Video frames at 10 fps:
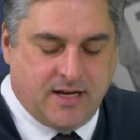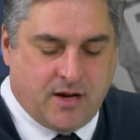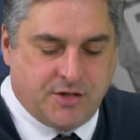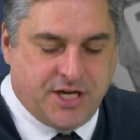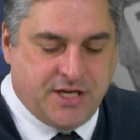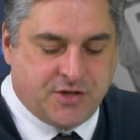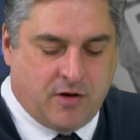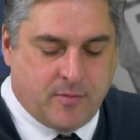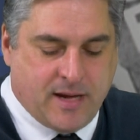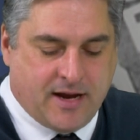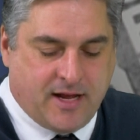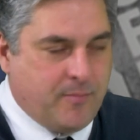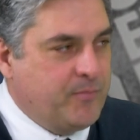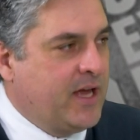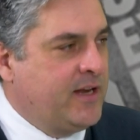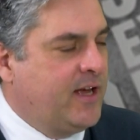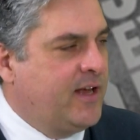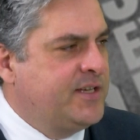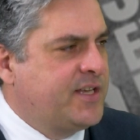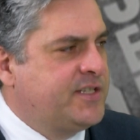you know, cheesed off about it, and uh,
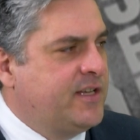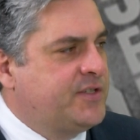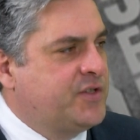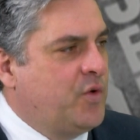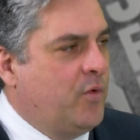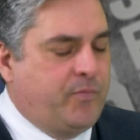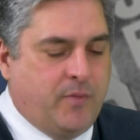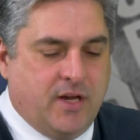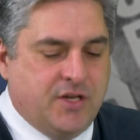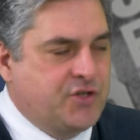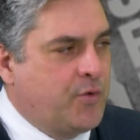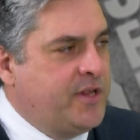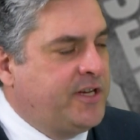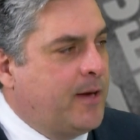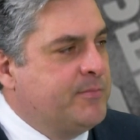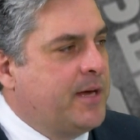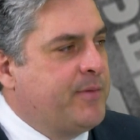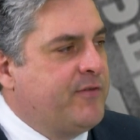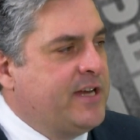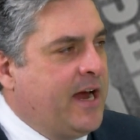it's, it's it's a sort of story that comes
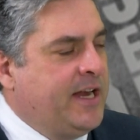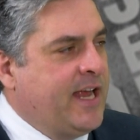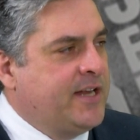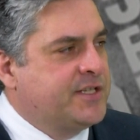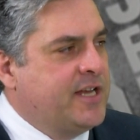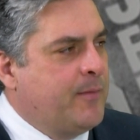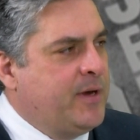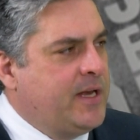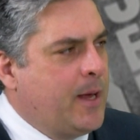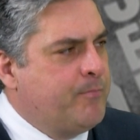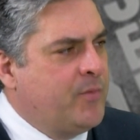up every now and again, doesn't it? I mean, um,